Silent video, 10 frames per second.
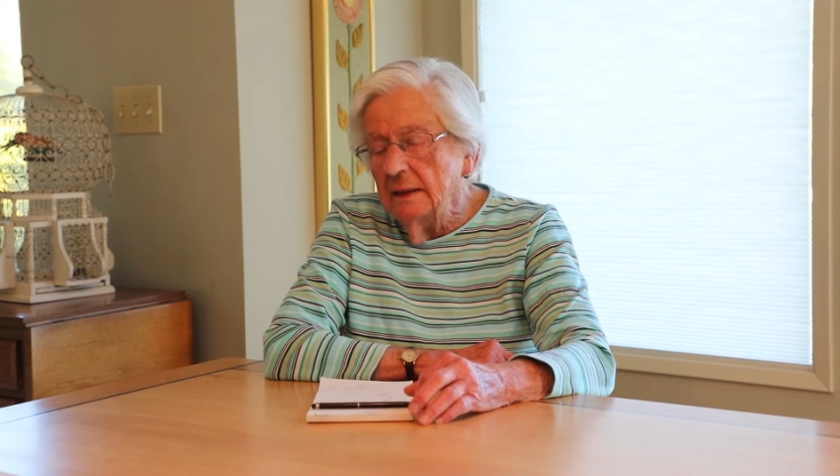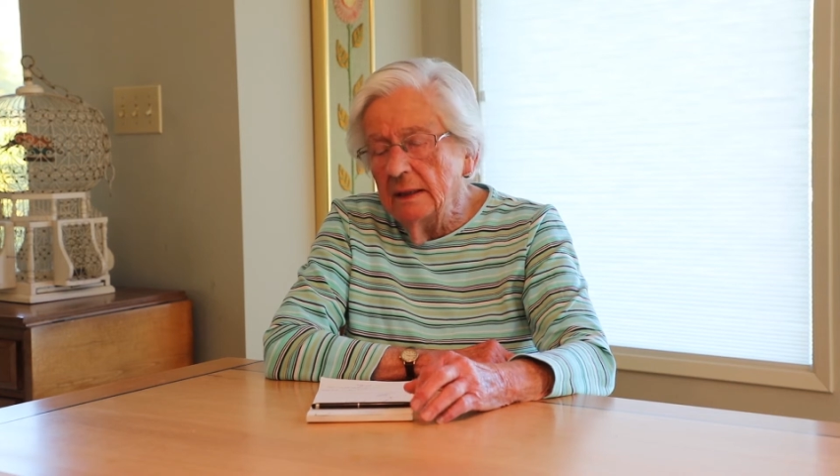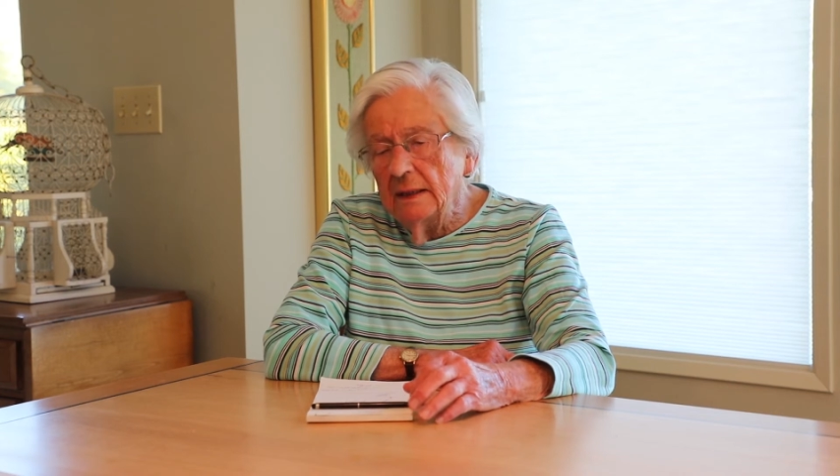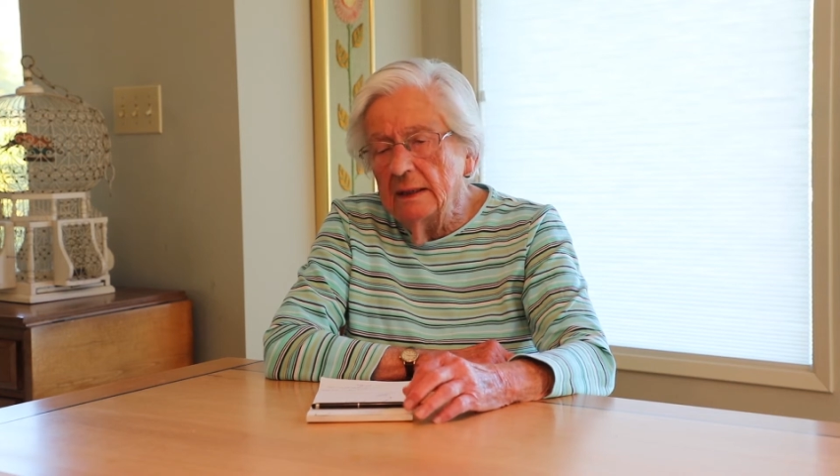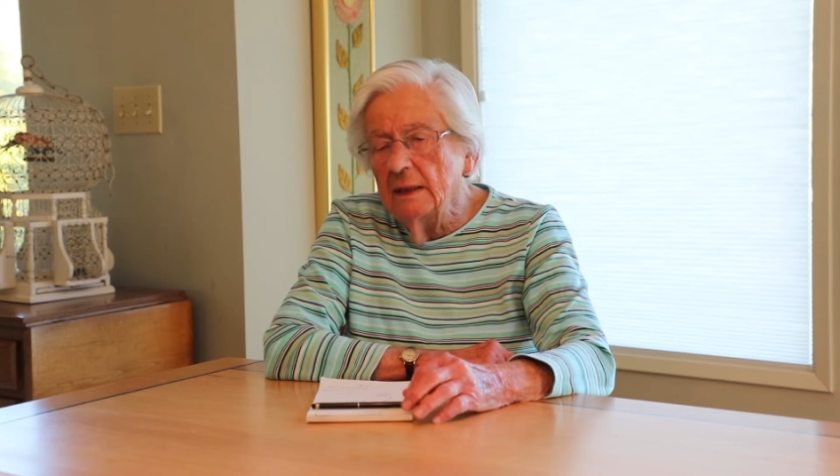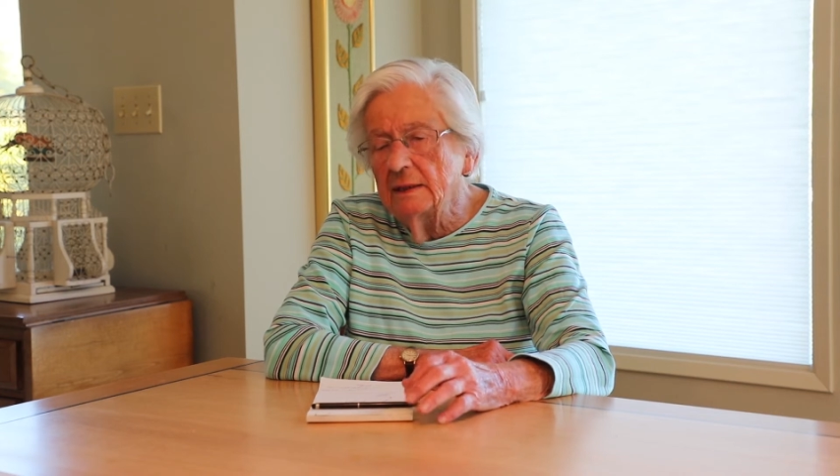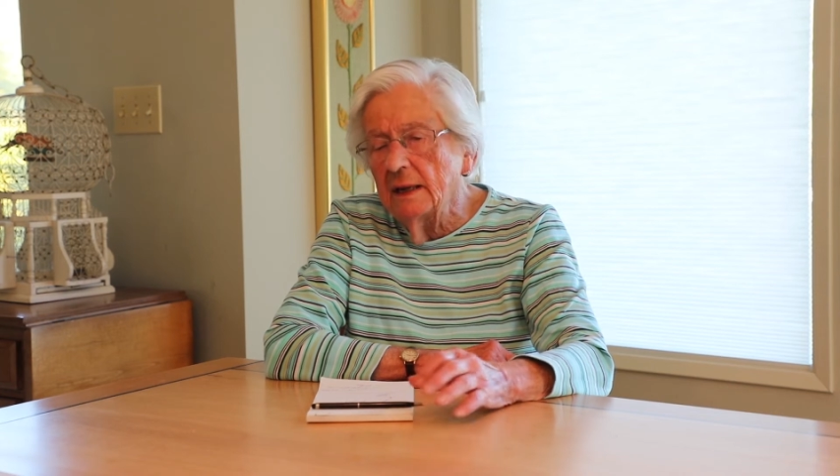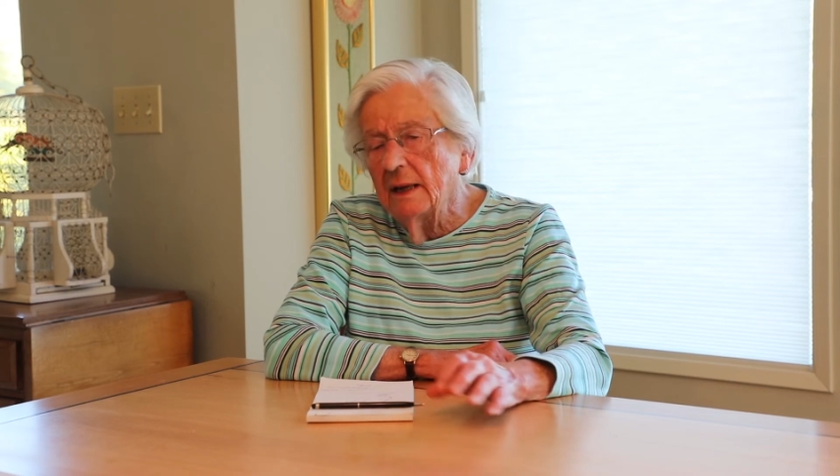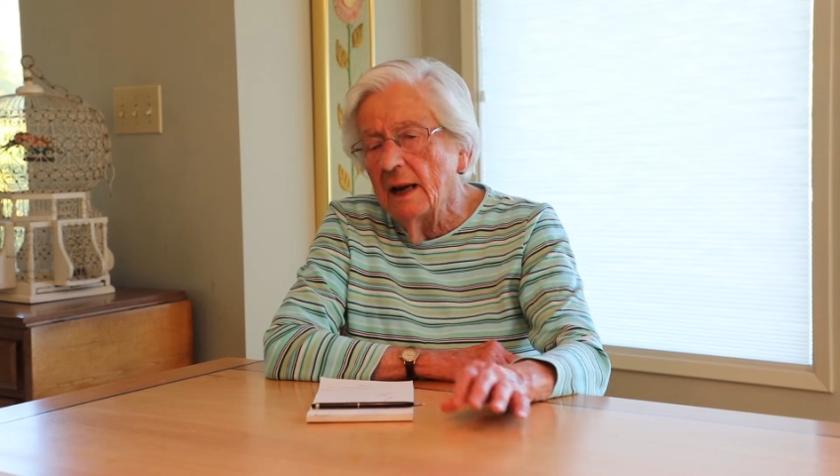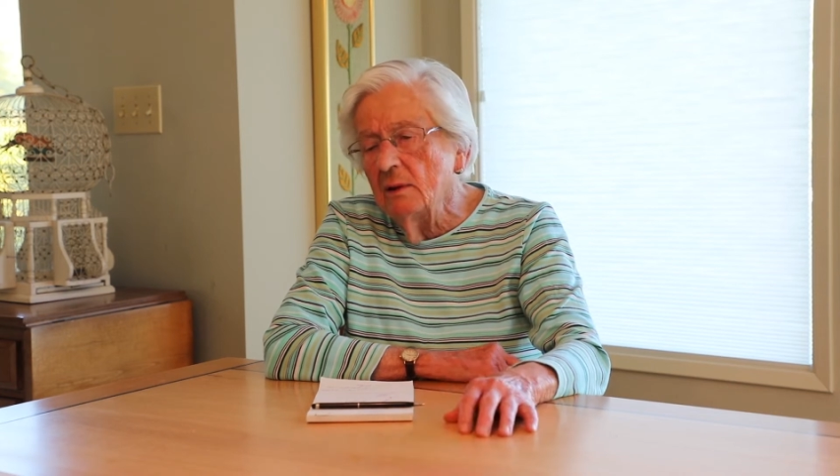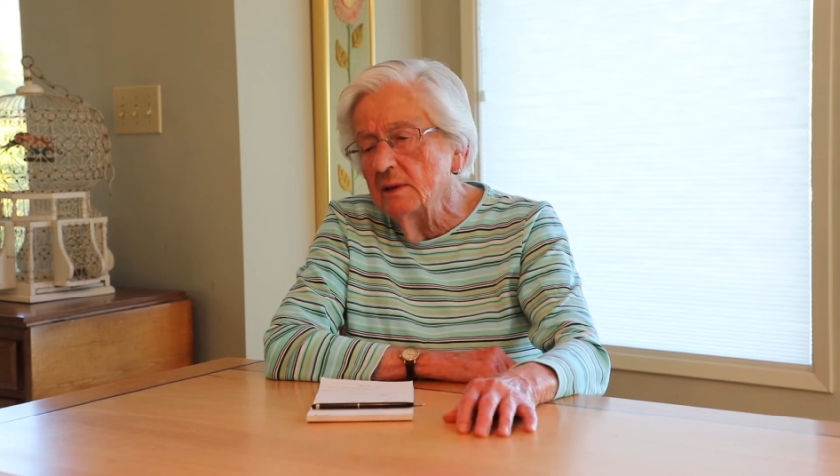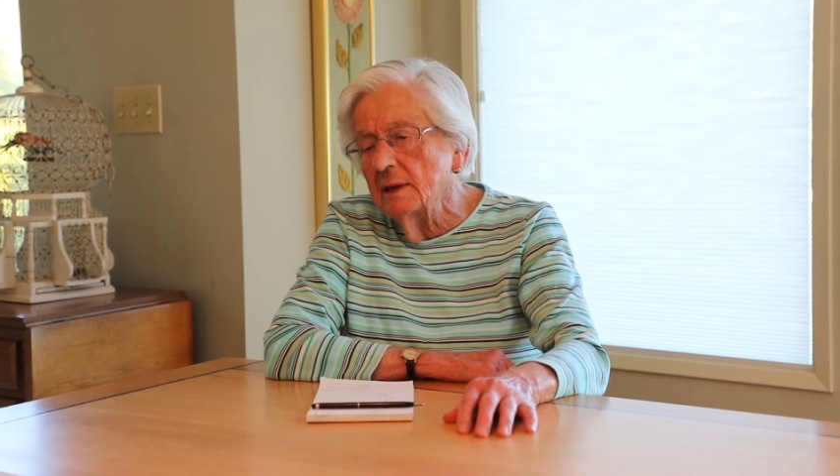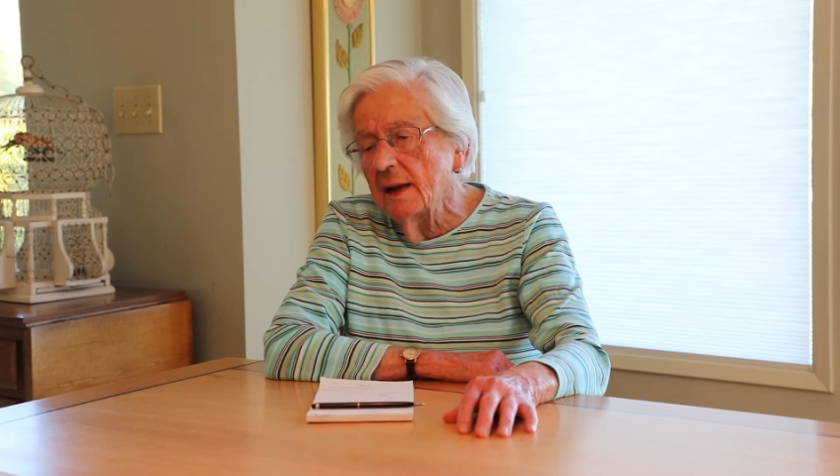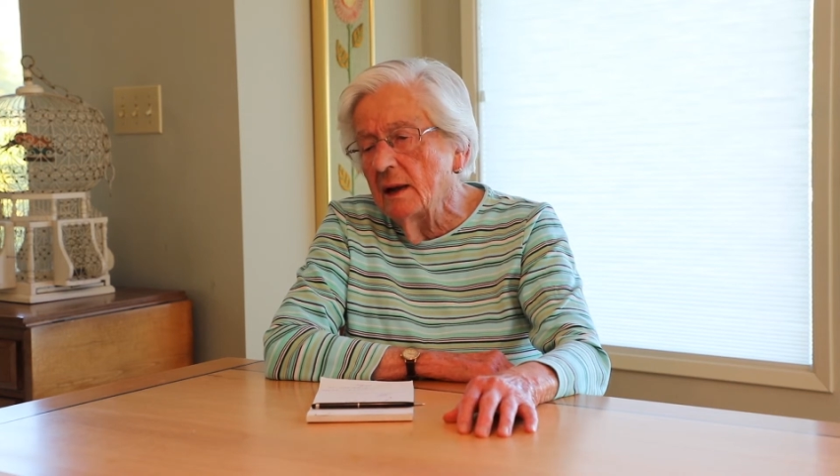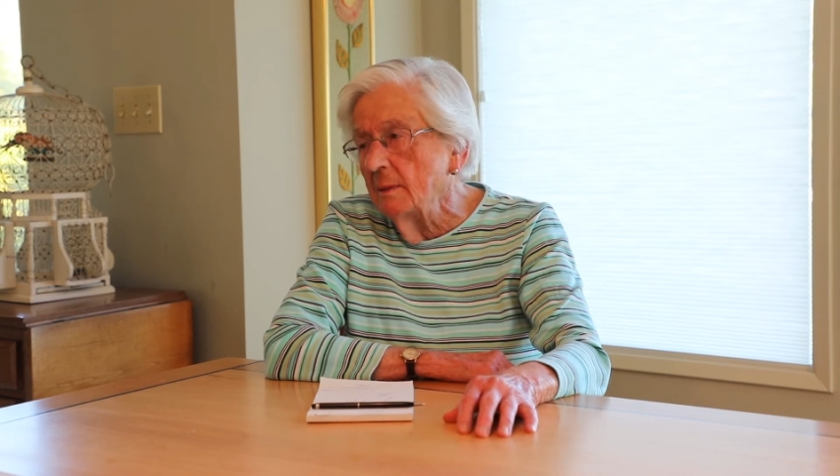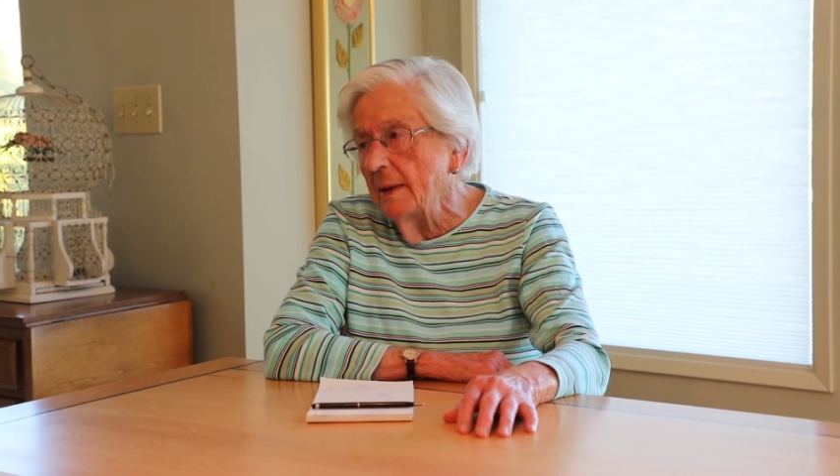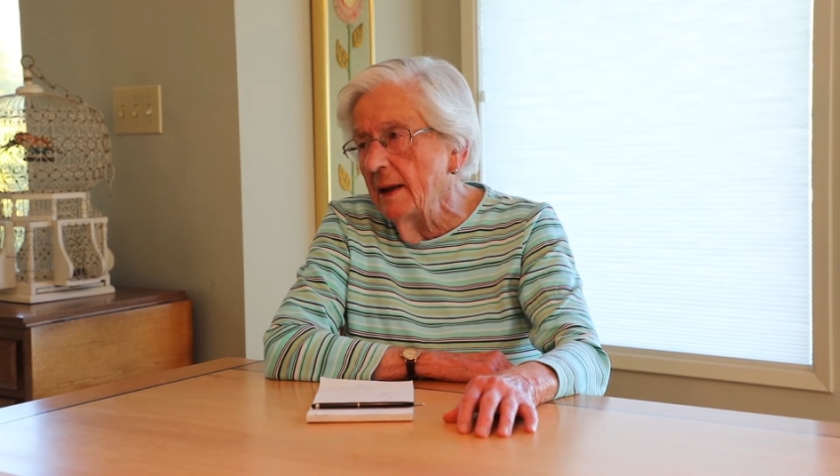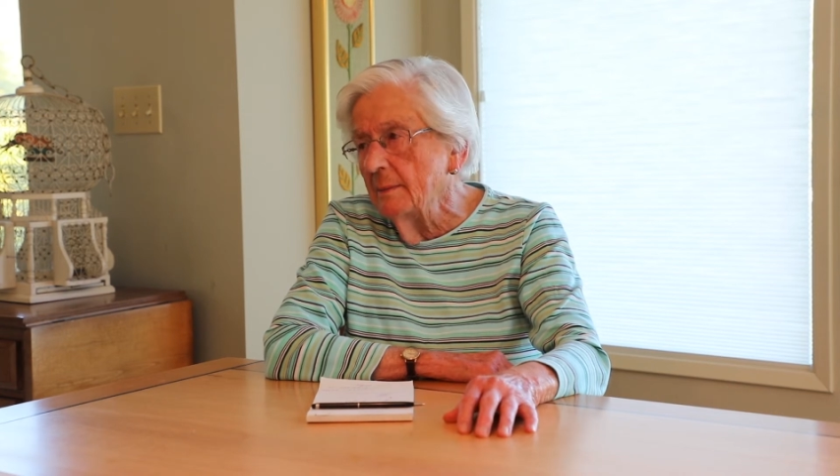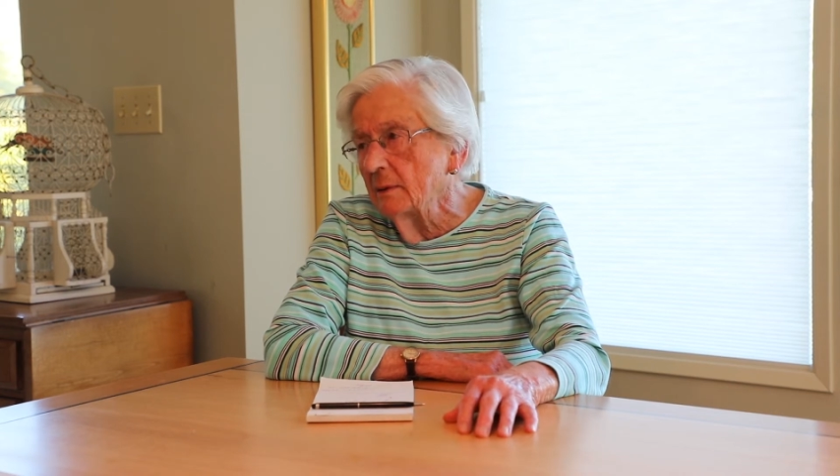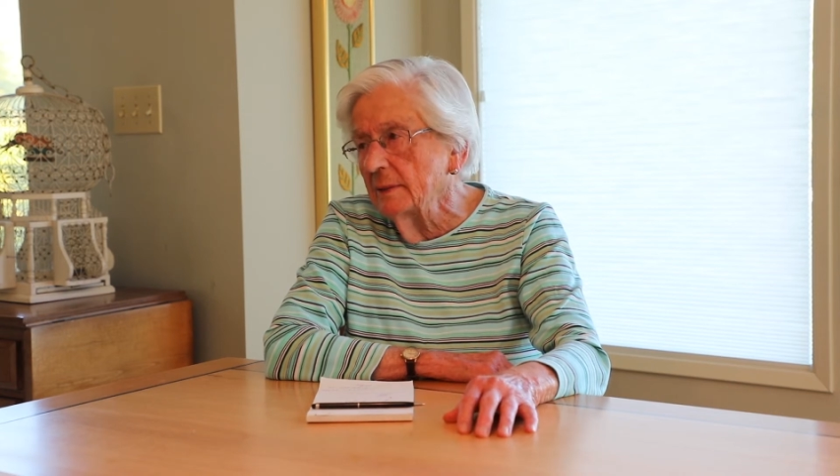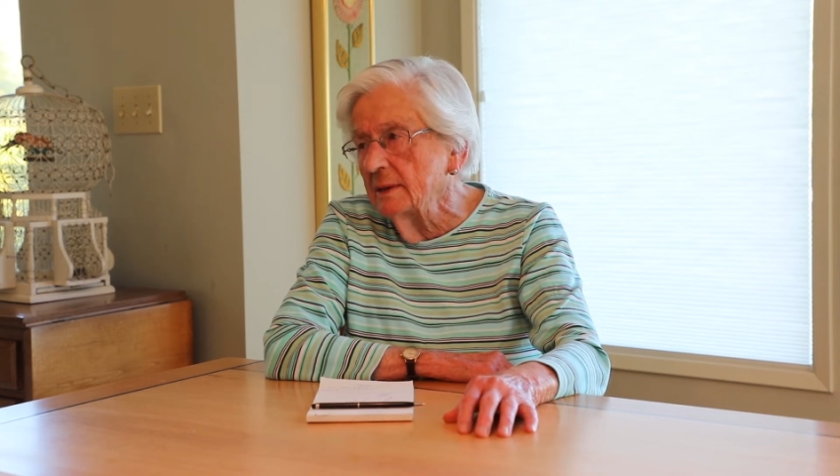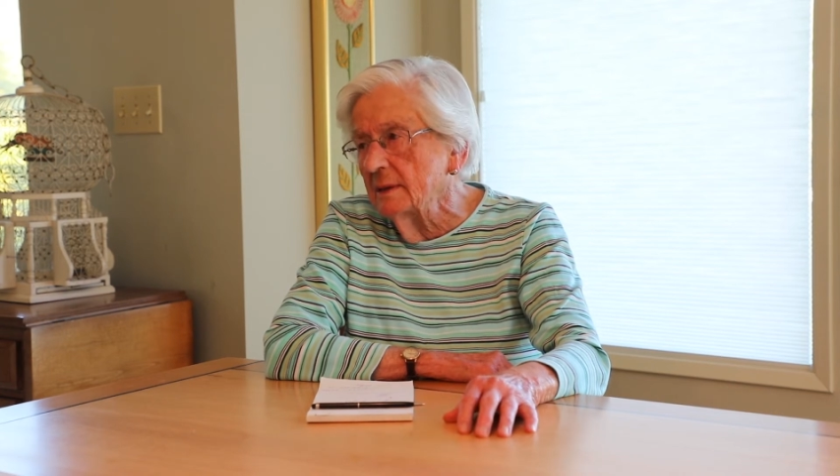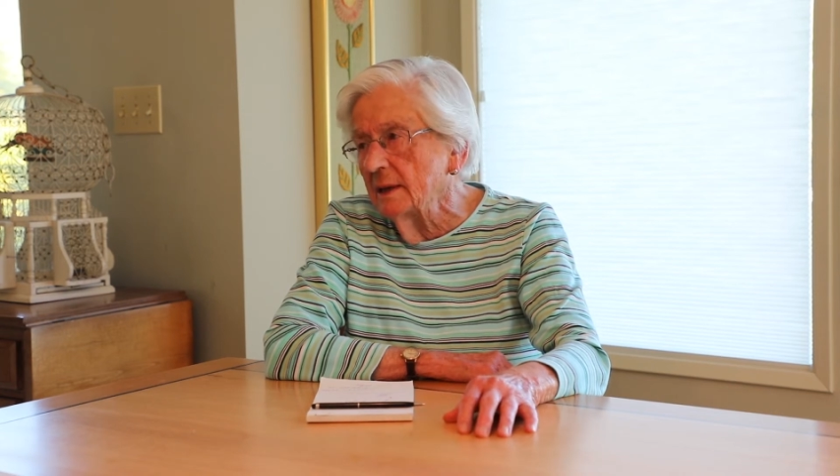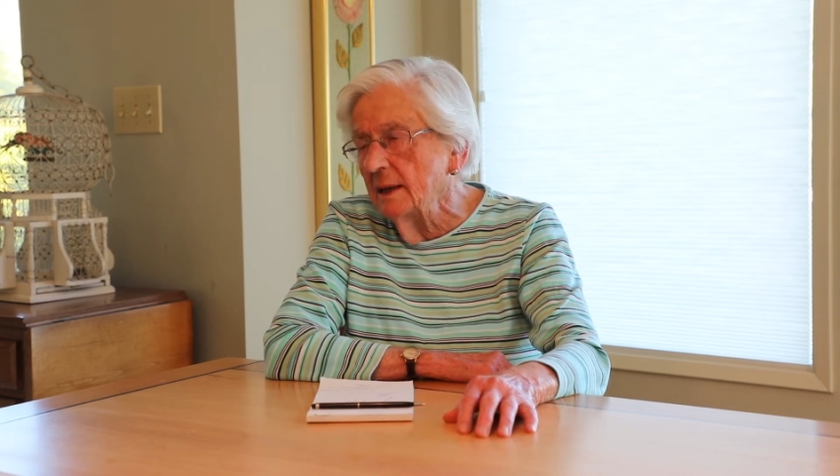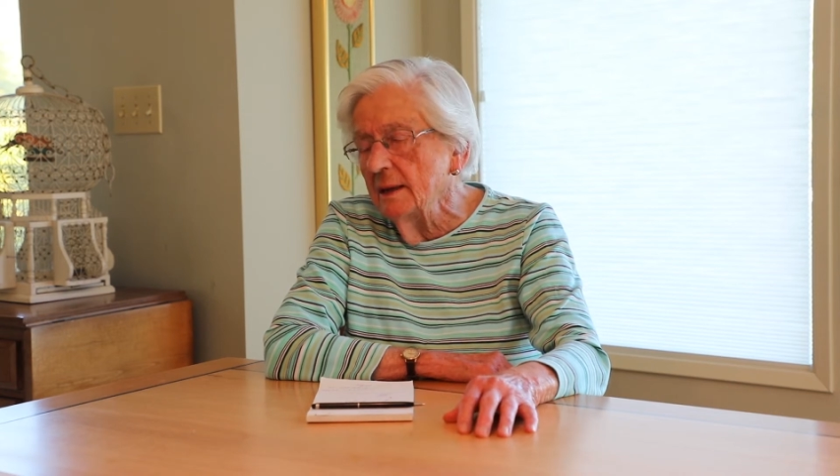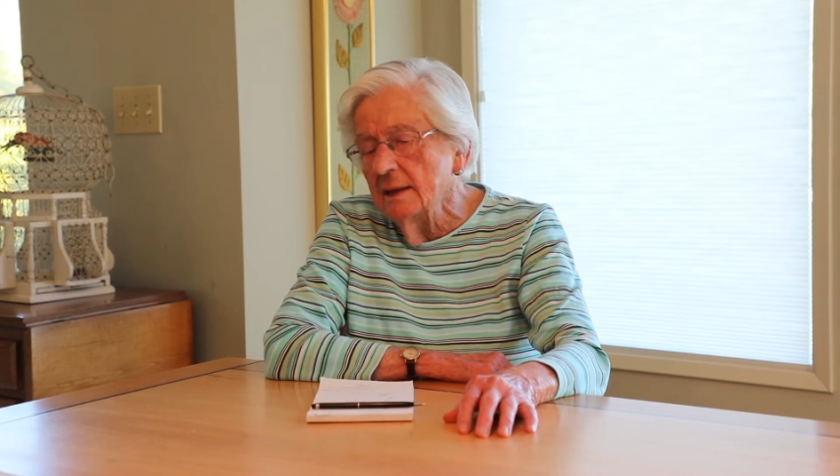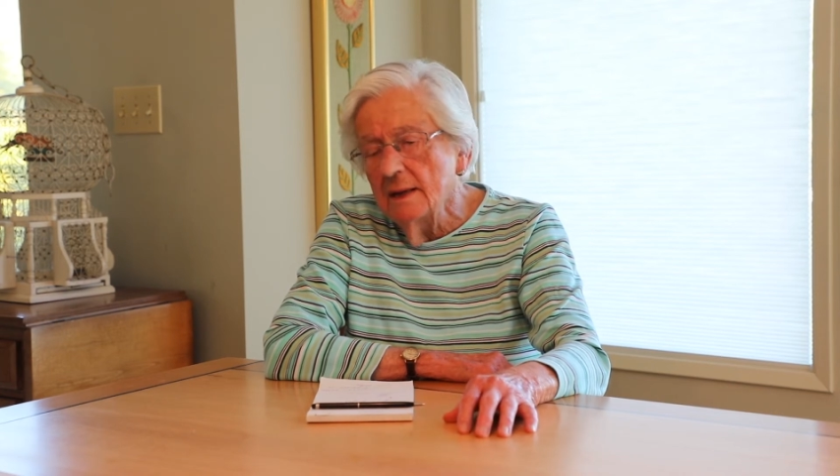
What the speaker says: And he said, I was in Alabama recently,